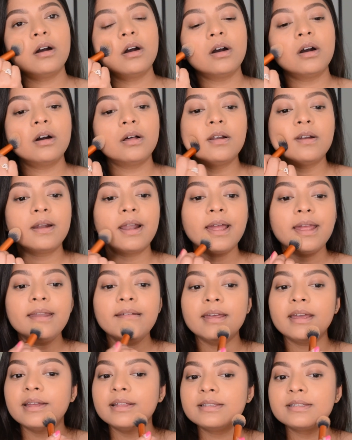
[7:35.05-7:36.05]

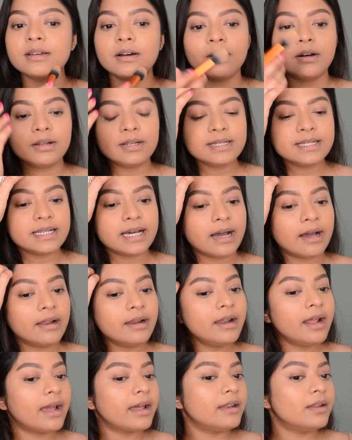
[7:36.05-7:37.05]
Alright, it's all
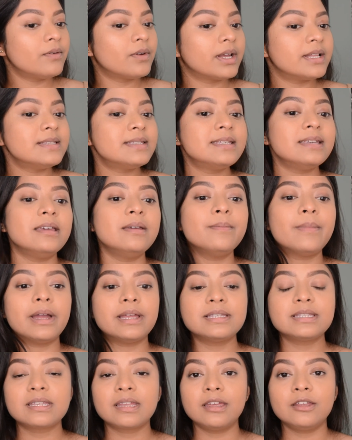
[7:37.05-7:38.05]
done, and you can see my
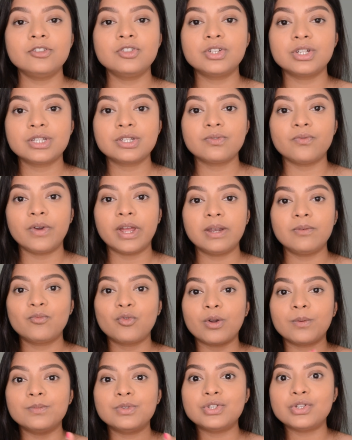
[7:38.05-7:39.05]
skin just went
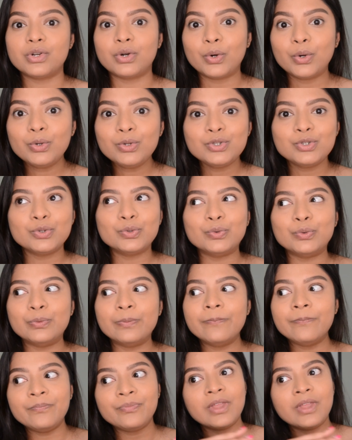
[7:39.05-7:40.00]
from 0 to